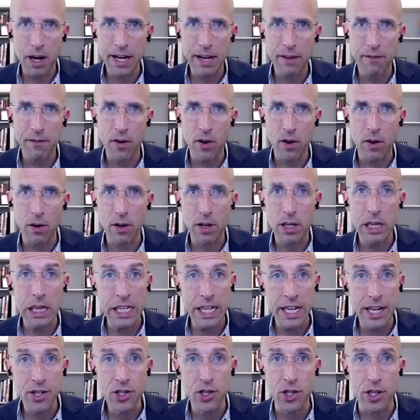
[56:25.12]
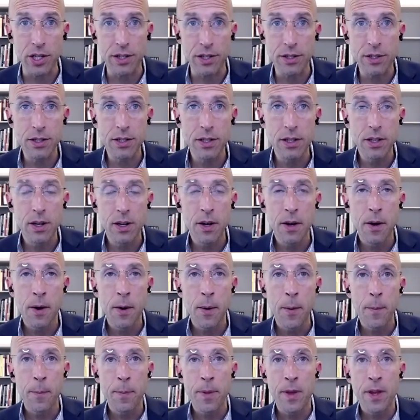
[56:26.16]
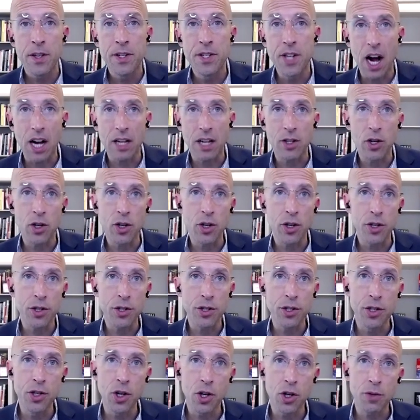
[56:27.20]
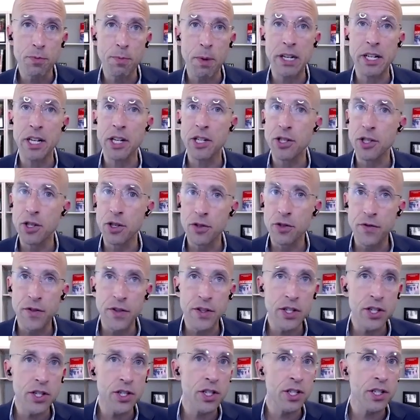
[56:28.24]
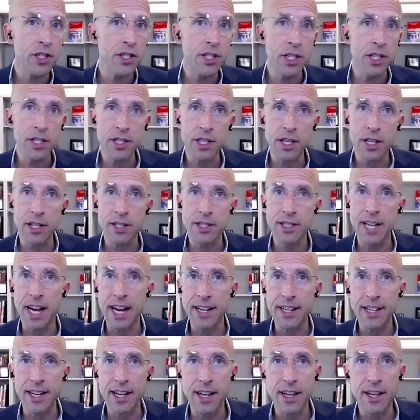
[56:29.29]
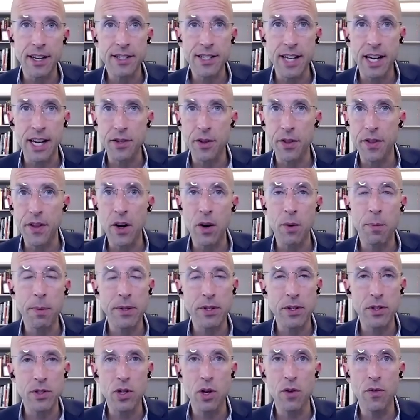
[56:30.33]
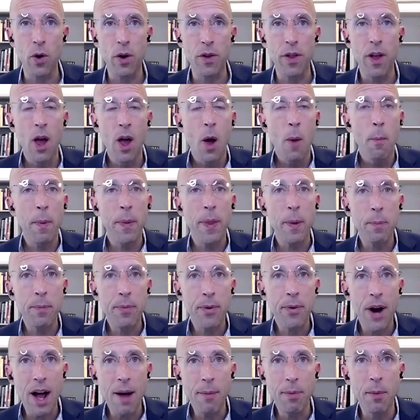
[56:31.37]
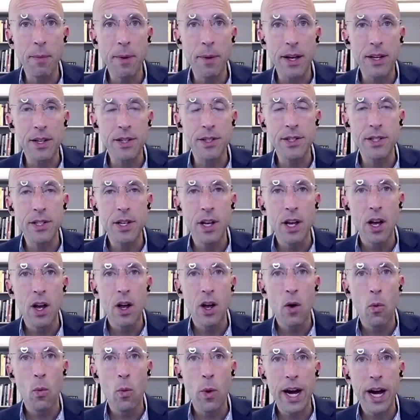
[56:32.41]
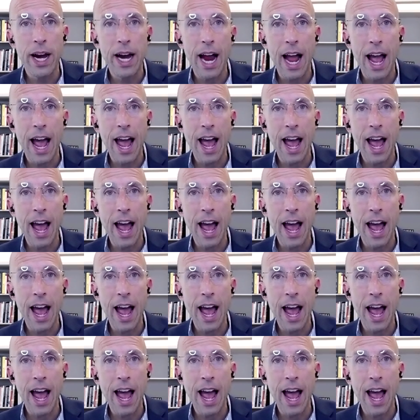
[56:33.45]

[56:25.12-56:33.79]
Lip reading: for clinicians, doctors, nurse practitioners, physician assistants, dentists, dental therapists, and so forth. But the problem is we